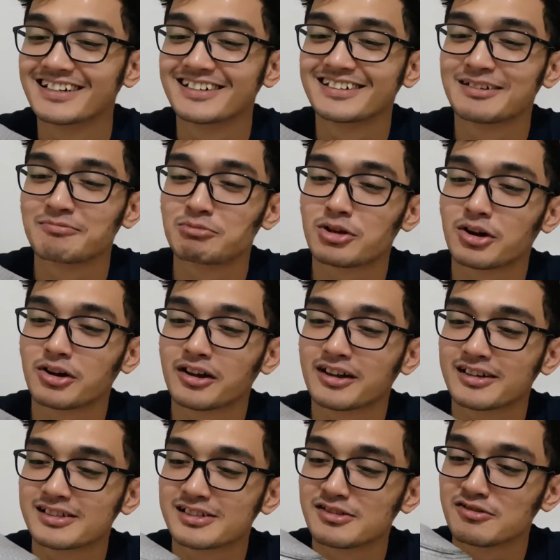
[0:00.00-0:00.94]
I'm talking
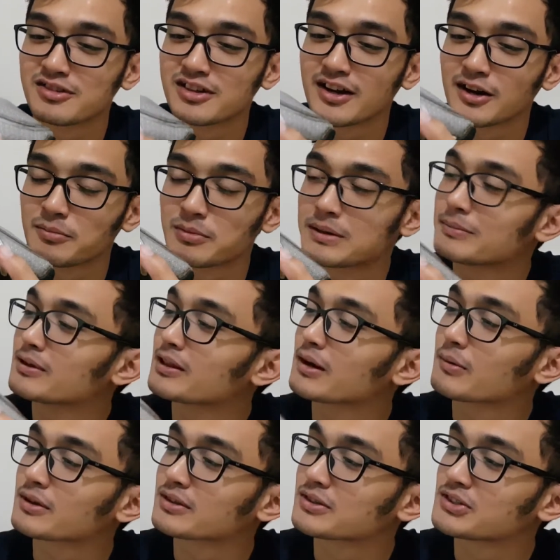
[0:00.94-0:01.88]
as if there are people that
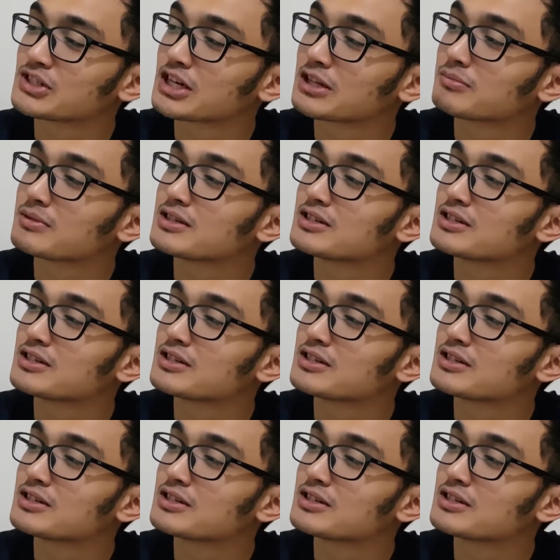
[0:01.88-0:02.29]
want to send me